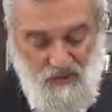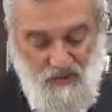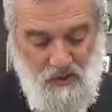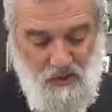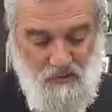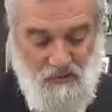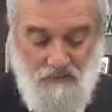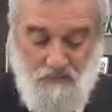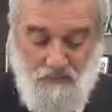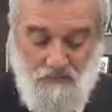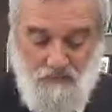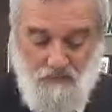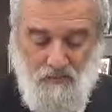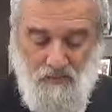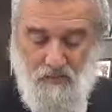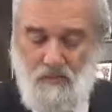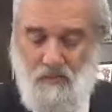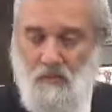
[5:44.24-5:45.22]
So,
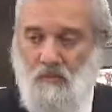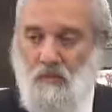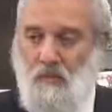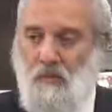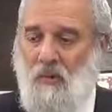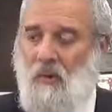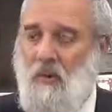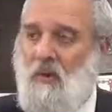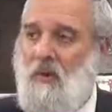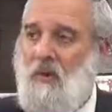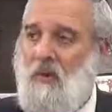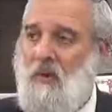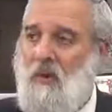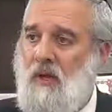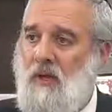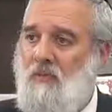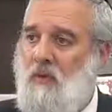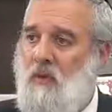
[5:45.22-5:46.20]

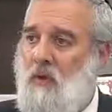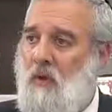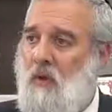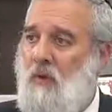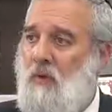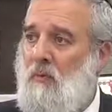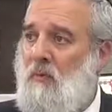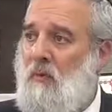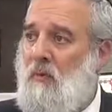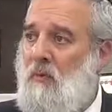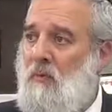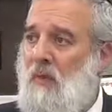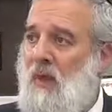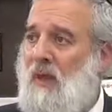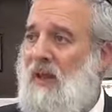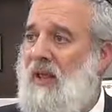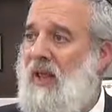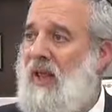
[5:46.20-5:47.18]
even though
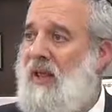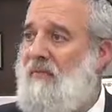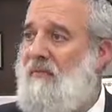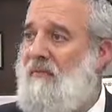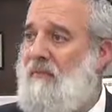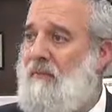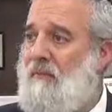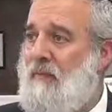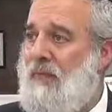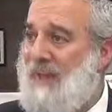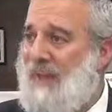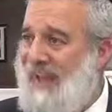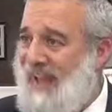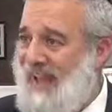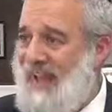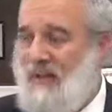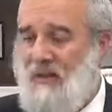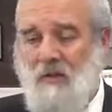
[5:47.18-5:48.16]
many have
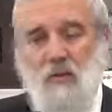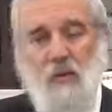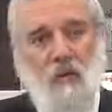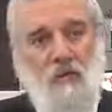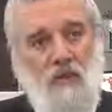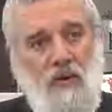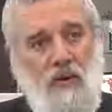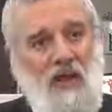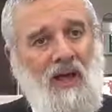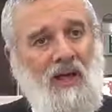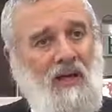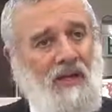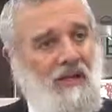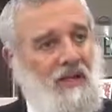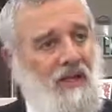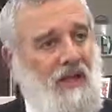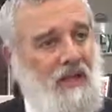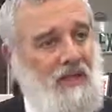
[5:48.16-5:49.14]
planned or
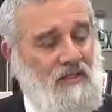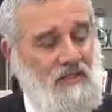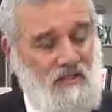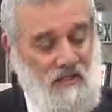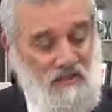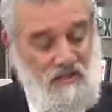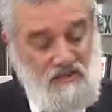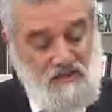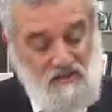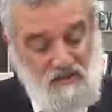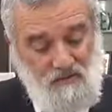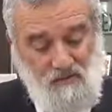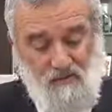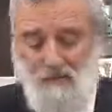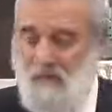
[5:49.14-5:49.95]
plotted against us,